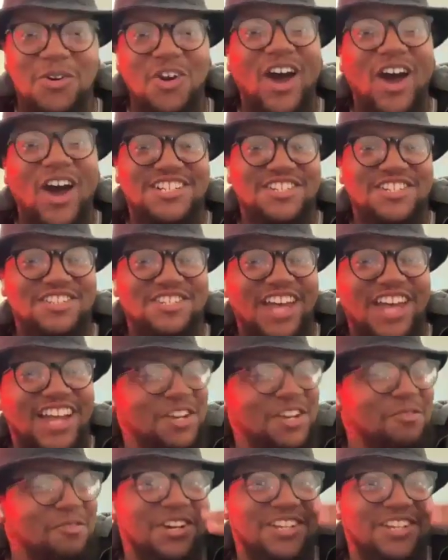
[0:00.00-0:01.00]
no, I
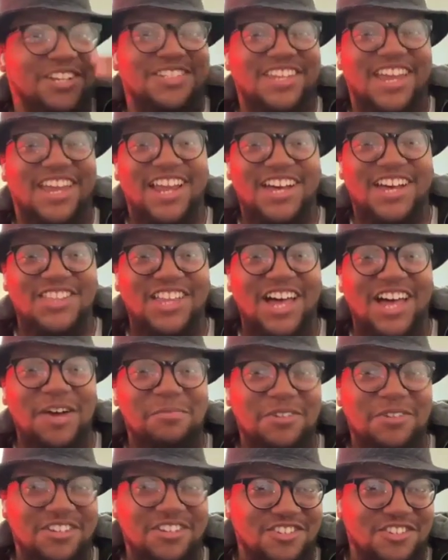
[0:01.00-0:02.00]
didn't want to say it out loud
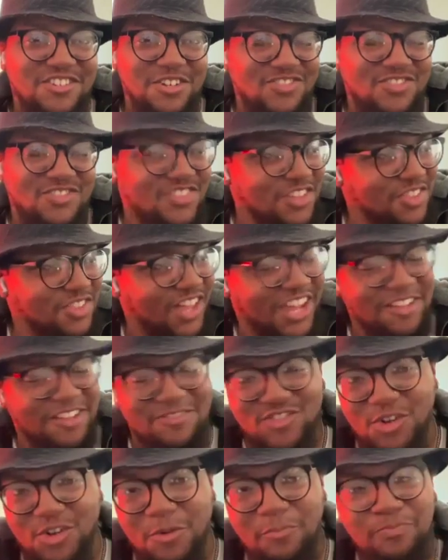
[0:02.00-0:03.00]
because like,
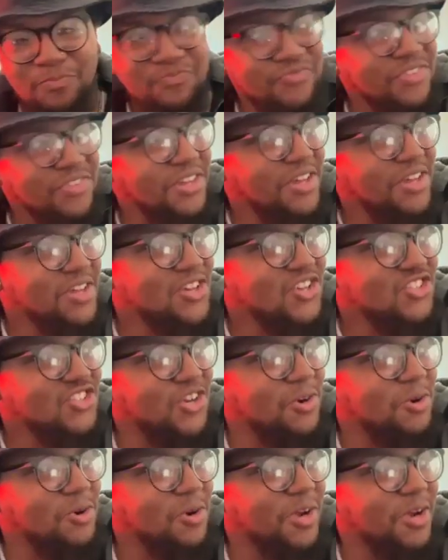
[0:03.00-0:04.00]
so
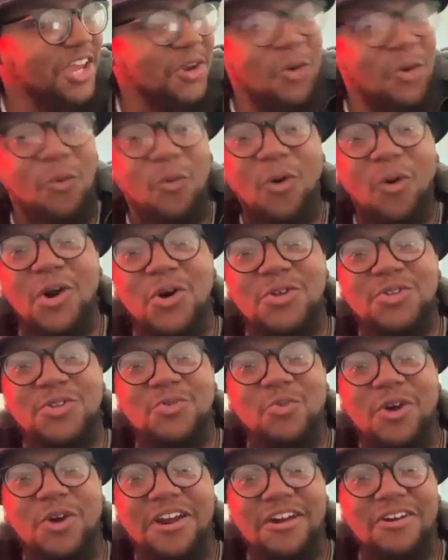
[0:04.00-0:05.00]
in a
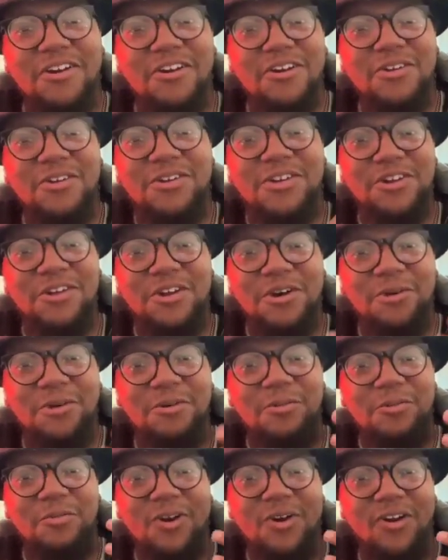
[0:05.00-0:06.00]
world where
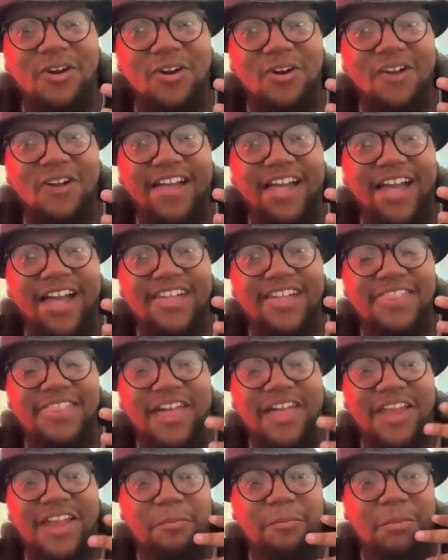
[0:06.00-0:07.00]
where
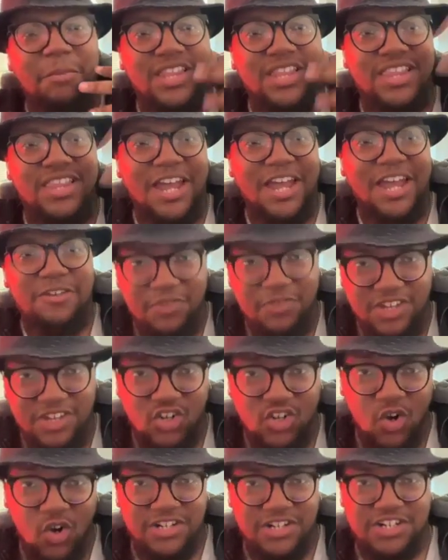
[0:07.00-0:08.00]
like my life
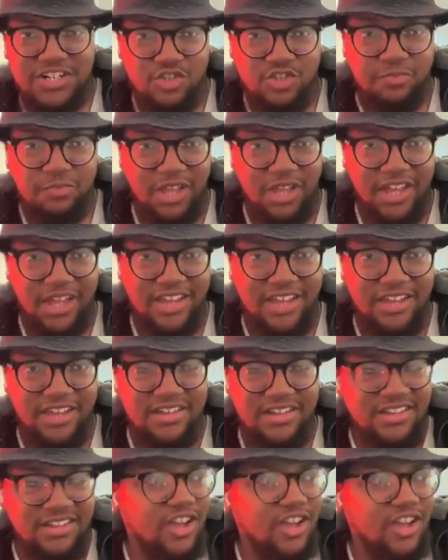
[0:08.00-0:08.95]
is on display,